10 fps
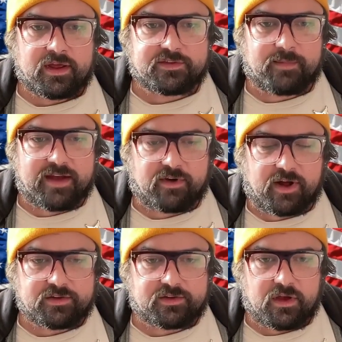That's my
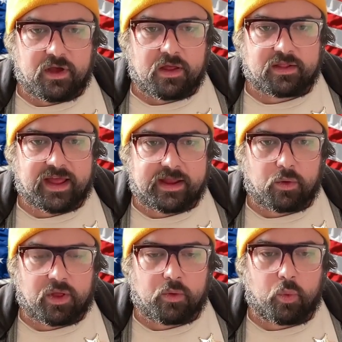fault. Like
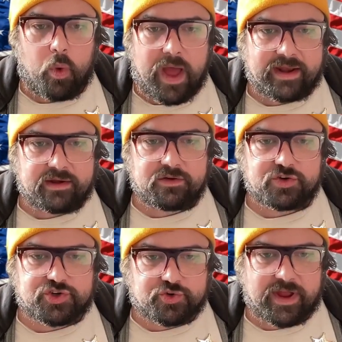when
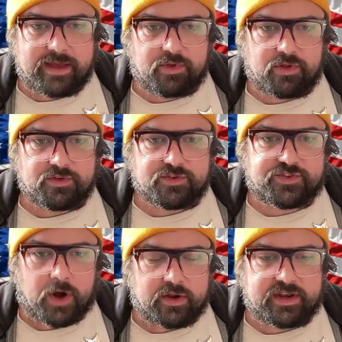Shrable
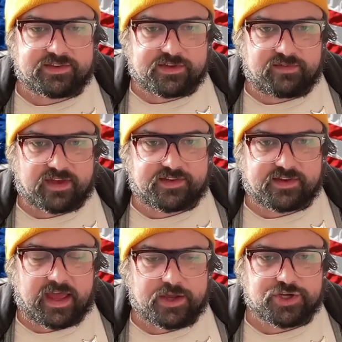started his
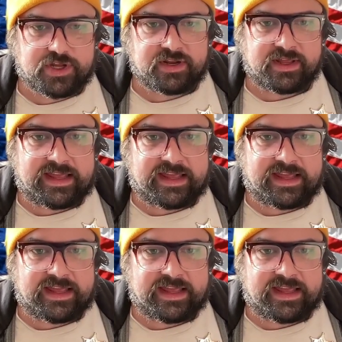investigation,